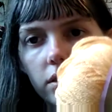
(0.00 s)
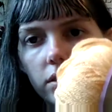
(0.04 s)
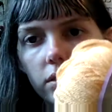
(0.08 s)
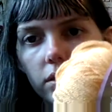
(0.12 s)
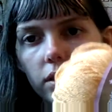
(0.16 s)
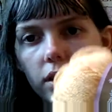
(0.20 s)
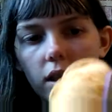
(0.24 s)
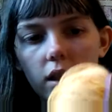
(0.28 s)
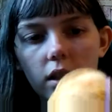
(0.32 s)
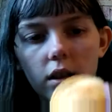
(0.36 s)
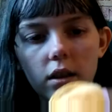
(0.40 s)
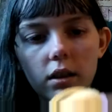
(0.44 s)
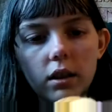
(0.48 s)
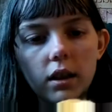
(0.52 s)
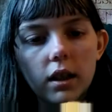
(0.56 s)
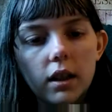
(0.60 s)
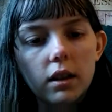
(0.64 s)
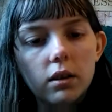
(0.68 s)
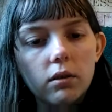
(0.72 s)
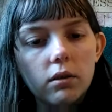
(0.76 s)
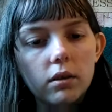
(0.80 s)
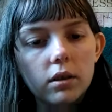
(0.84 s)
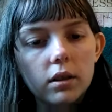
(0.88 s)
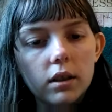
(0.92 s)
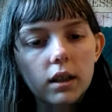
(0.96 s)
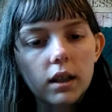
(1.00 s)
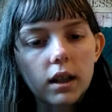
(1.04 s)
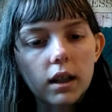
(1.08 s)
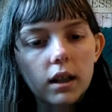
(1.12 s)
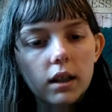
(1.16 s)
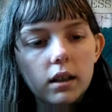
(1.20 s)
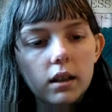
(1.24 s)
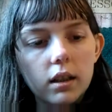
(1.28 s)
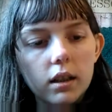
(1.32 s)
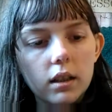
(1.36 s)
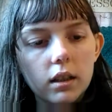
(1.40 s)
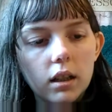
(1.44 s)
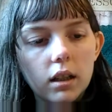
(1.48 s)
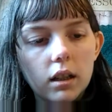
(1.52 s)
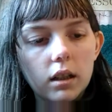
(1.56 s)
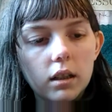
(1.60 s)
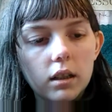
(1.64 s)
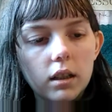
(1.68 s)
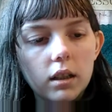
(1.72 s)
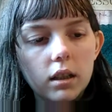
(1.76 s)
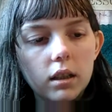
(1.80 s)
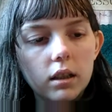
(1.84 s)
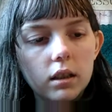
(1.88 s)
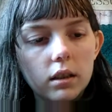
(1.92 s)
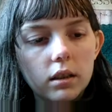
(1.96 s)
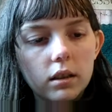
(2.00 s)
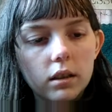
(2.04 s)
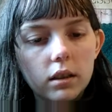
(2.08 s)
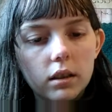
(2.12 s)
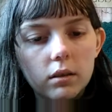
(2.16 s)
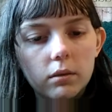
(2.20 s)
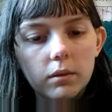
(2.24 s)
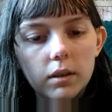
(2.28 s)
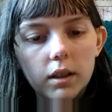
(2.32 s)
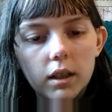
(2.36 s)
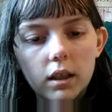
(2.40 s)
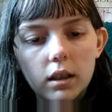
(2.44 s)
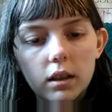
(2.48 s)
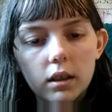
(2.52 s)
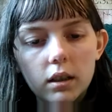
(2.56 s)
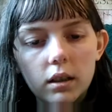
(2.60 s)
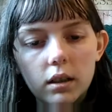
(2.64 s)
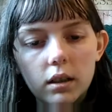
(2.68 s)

kind of yellow. It's kind of like honey in a way.